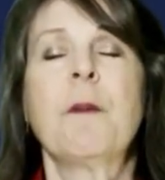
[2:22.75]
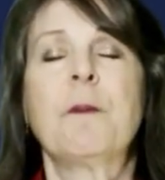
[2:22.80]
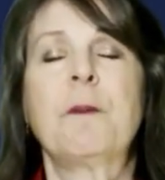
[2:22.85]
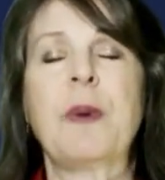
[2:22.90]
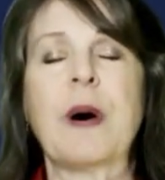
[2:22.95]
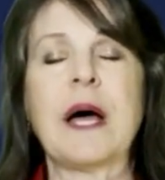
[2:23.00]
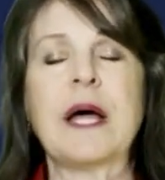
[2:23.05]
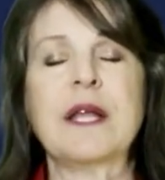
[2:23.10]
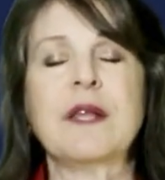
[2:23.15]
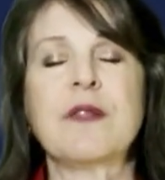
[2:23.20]

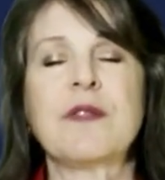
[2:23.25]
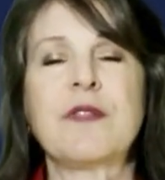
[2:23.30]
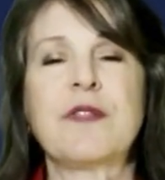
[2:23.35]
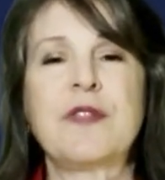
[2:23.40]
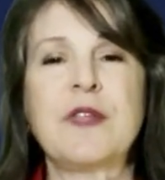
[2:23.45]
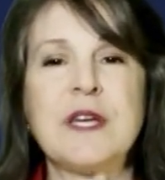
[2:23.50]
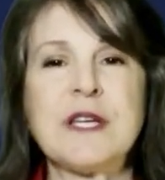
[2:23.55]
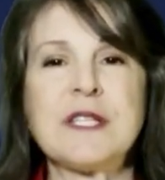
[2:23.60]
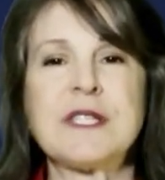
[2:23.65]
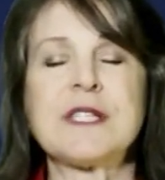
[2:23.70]
But
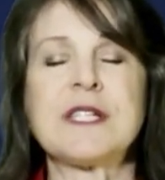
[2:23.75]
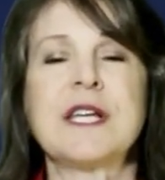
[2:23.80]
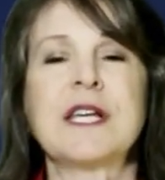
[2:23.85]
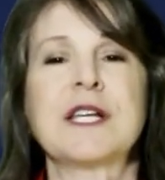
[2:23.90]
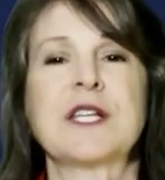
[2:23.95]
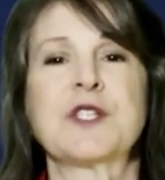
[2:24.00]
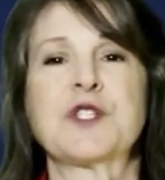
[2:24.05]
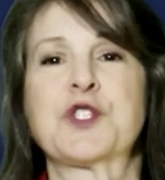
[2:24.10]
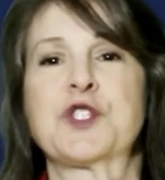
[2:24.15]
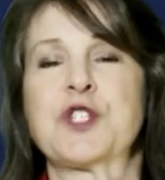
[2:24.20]
this
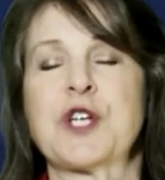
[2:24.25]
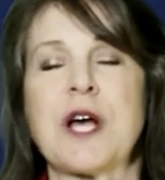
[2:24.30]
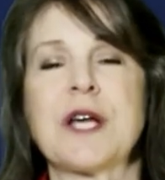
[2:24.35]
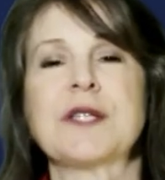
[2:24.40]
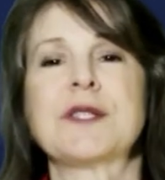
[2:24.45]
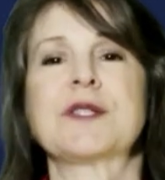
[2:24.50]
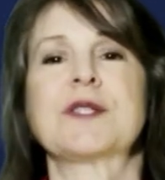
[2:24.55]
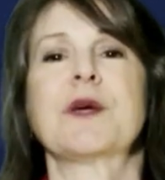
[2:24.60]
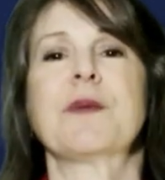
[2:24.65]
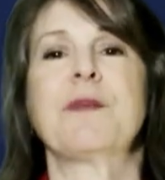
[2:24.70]
is
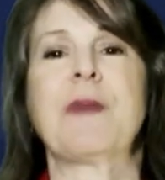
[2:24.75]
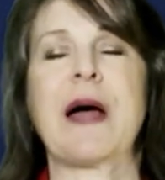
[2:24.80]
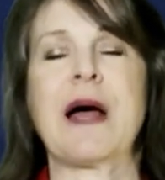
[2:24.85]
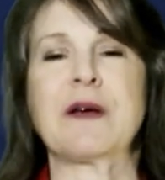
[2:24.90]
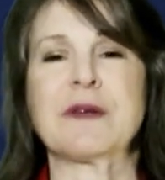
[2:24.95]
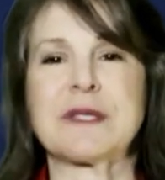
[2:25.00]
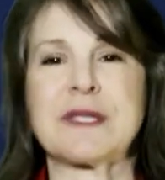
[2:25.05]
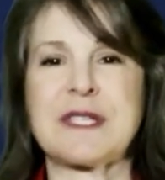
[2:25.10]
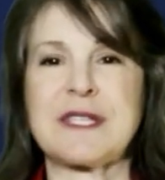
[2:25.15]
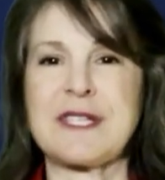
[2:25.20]
just
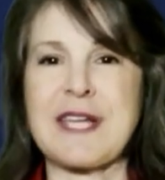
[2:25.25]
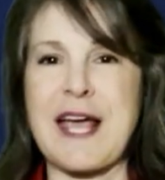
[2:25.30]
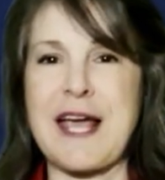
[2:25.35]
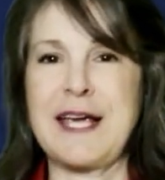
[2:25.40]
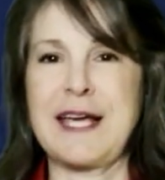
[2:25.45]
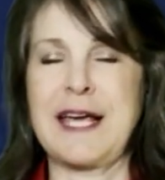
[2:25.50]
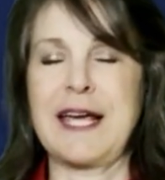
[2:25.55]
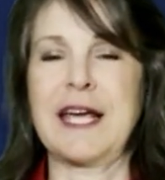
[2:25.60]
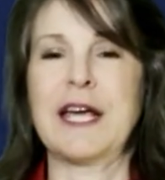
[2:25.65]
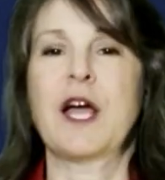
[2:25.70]
about
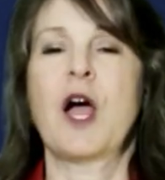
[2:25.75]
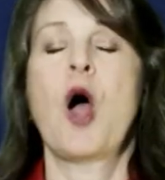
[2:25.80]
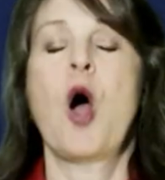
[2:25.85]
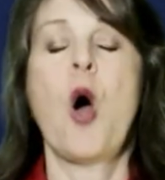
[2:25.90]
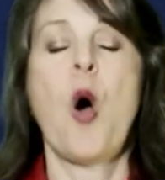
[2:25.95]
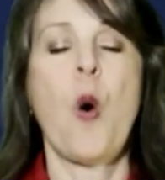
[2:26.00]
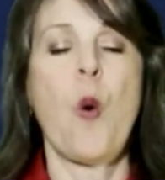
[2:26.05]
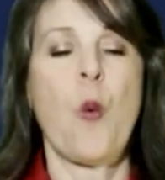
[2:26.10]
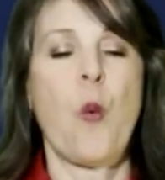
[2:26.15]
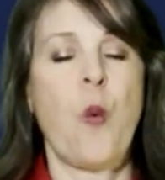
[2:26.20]
saying,
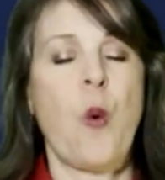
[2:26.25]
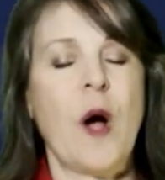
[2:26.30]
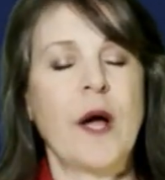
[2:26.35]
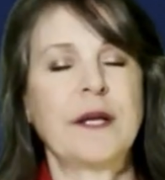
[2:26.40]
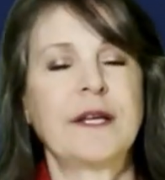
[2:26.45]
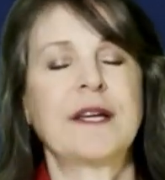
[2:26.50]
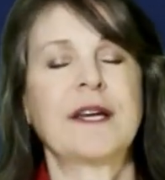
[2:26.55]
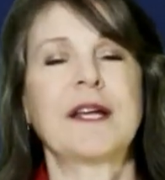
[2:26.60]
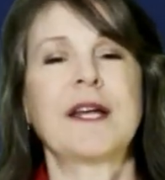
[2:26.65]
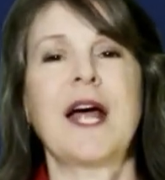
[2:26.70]

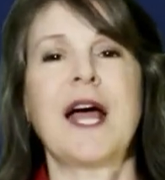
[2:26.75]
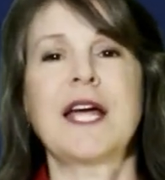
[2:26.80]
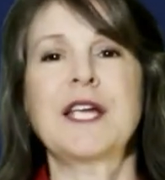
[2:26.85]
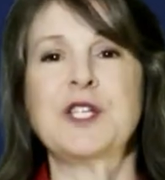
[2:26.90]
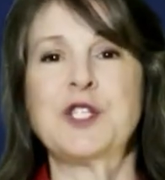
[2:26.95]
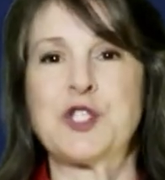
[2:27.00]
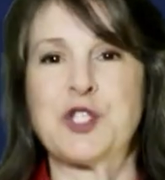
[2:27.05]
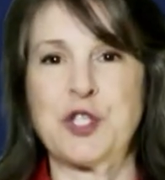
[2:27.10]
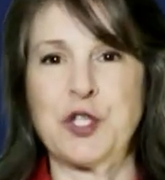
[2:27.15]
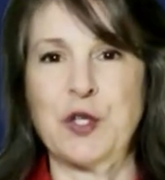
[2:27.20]
what can I
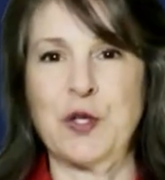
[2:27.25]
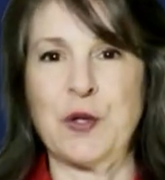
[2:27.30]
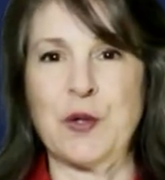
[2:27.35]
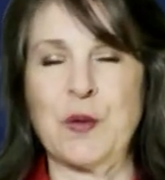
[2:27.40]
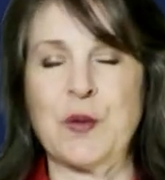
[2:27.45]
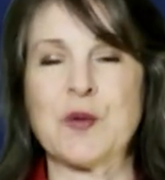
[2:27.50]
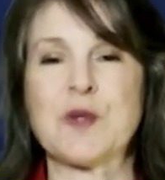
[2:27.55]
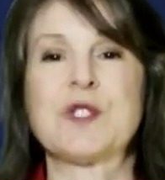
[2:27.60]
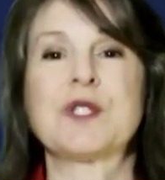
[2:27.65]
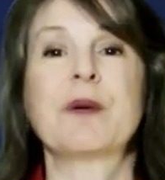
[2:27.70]

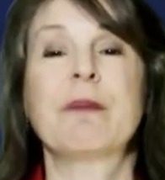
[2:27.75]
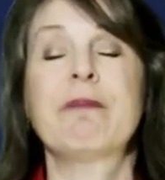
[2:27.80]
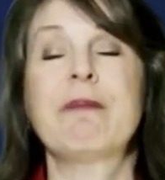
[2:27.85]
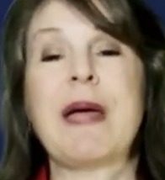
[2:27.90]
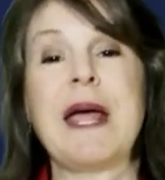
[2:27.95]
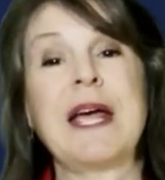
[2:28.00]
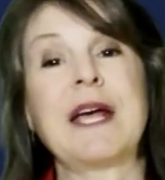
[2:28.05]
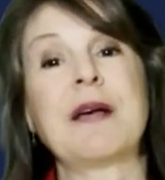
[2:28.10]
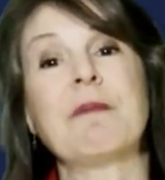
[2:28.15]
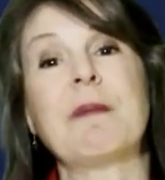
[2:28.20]
do to
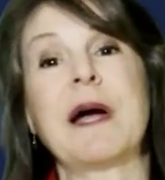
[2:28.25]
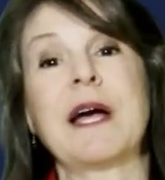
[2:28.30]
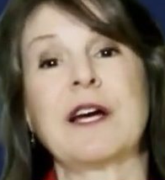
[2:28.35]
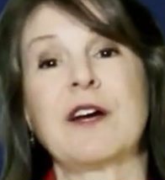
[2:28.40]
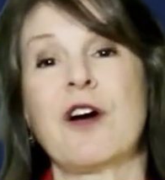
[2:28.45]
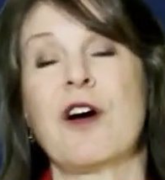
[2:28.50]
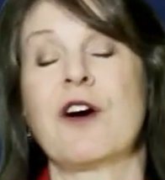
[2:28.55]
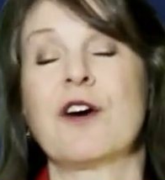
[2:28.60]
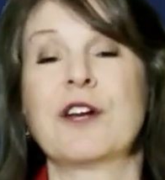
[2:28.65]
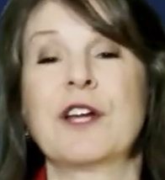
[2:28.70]
make my
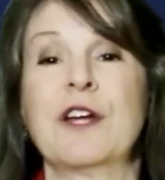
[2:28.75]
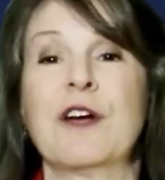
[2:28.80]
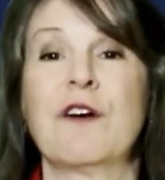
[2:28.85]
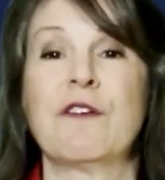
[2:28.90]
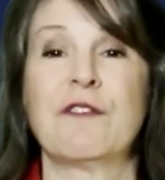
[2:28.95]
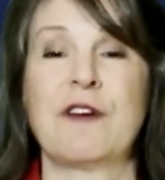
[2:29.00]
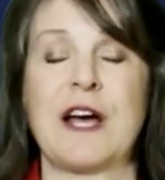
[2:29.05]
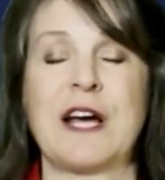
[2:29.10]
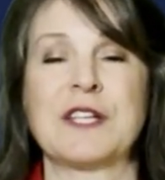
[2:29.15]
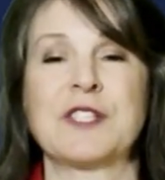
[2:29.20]

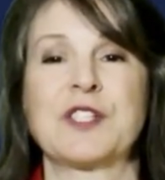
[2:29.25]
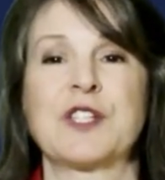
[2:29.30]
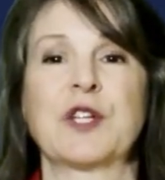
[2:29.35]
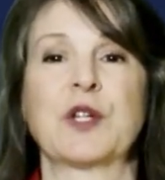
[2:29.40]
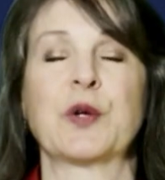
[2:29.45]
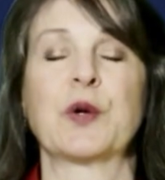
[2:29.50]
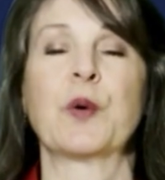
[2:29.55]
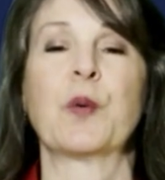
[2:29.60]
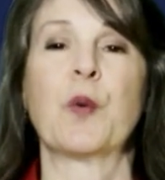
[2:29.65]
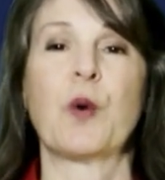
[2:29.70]

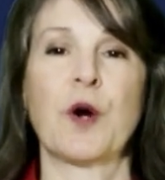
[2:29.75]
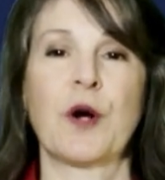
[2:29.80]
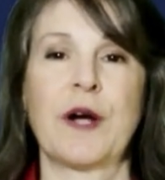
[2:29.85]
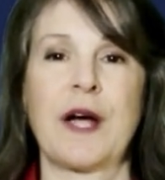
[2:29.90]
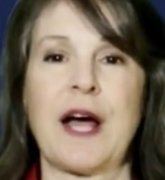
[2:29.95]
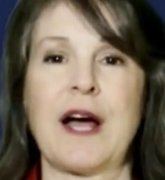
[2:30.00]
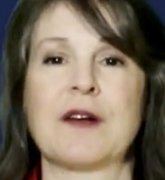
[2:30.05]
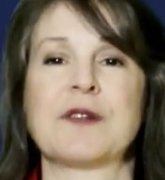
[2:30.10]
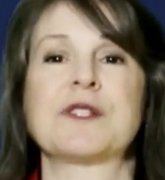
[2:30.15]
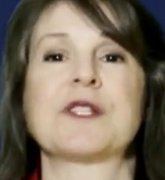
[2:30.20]
cardiovascular
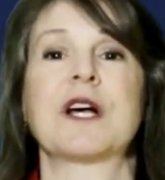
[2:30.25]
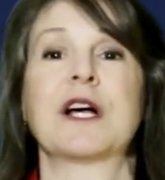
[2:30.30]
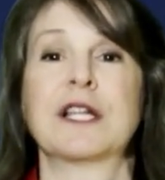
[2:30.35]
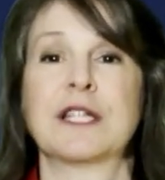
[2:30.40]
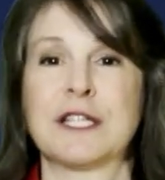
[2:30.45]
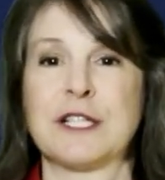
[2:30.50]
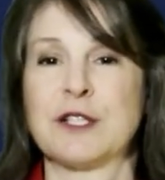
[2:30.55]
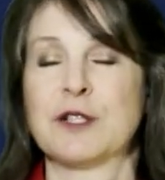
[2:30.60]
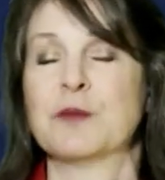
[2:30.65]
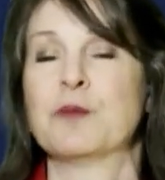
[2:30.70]
workouts a
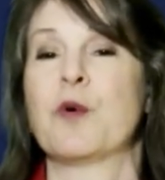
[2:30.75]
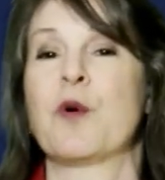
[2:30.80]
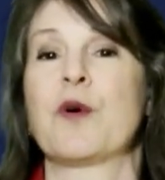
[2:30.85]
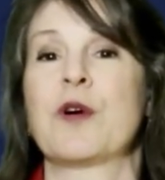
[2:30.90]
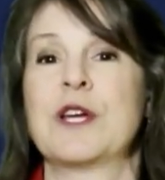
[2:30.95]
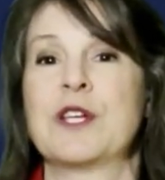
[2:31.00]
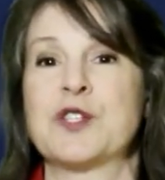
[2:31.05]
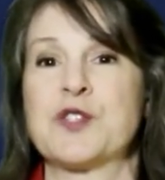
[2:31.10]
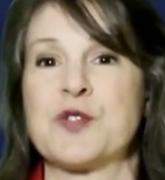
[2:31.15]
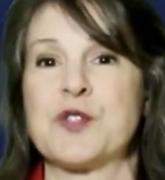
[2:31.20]
little more
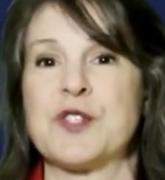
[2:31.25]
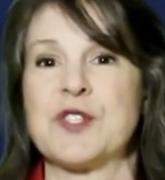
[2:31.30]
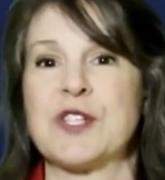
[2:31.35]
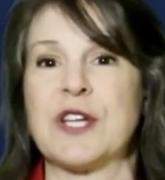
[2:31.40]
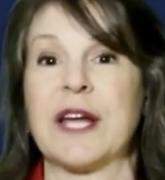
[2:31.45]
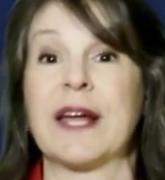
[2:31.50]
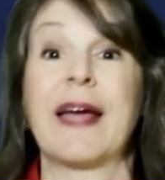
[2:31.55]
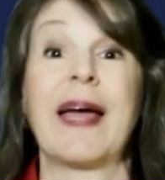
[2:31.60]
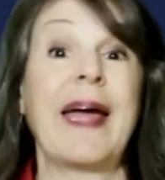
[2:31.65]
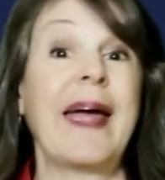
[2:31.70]
interesting?